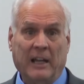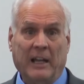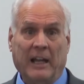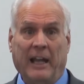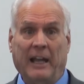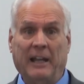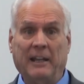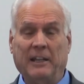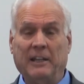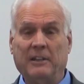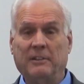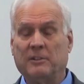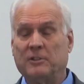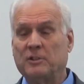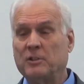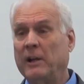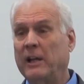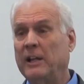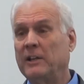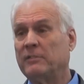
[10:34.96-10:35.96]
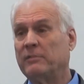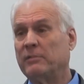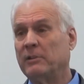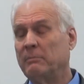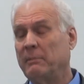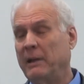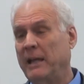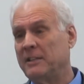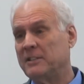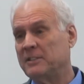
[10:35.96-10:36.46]
and in the
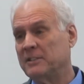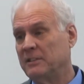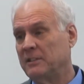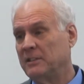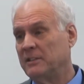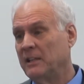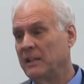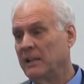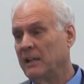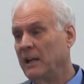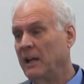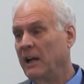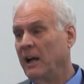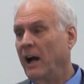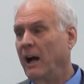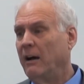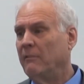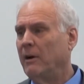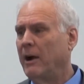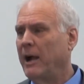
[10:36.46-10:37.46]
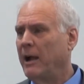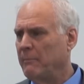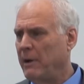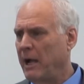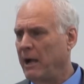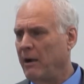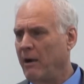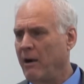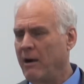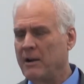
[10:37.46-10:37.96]
transformation of
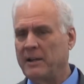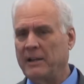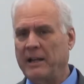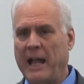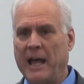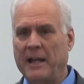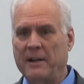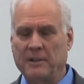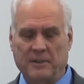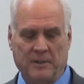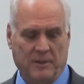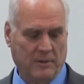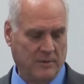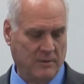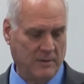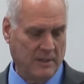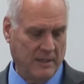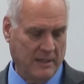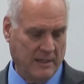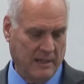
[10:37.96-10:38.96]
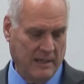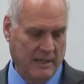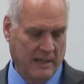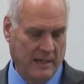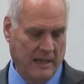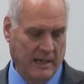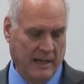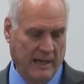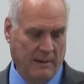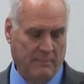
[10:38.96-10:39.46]
my, heart attitude
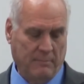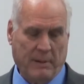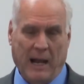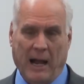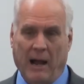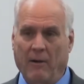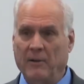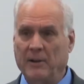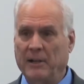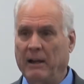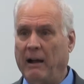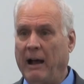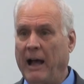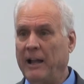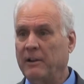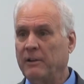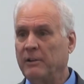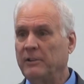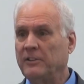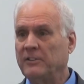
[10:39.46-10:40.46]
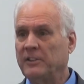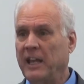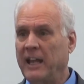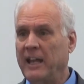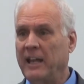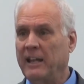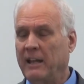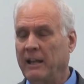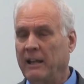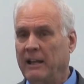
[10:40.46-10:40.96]
and power. Now, I could
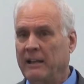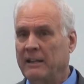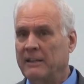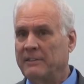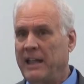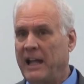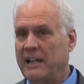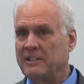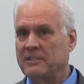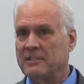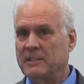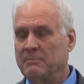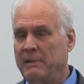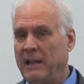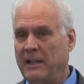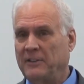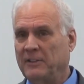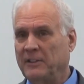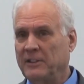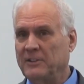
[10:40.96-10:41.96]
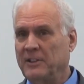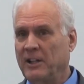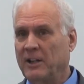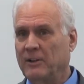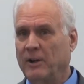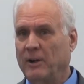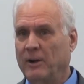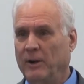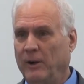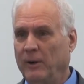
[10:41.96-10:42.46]
say that's the message, now
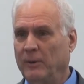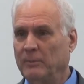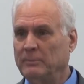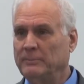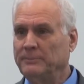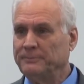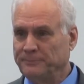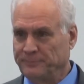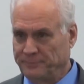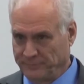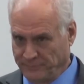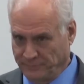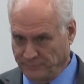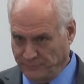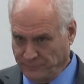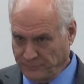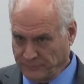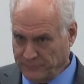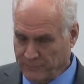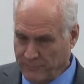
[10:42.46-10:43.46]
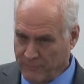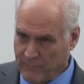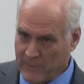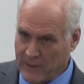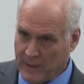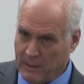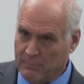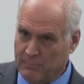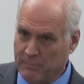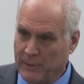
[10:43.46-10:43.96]
go home.
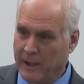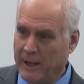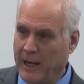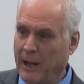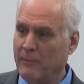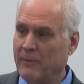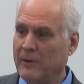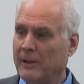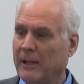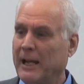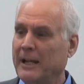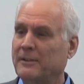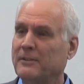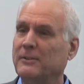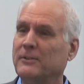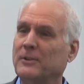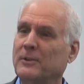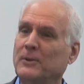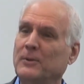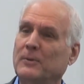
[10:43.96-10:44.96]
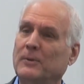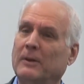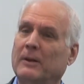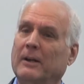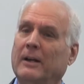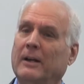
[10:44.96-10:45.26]
But I would like to do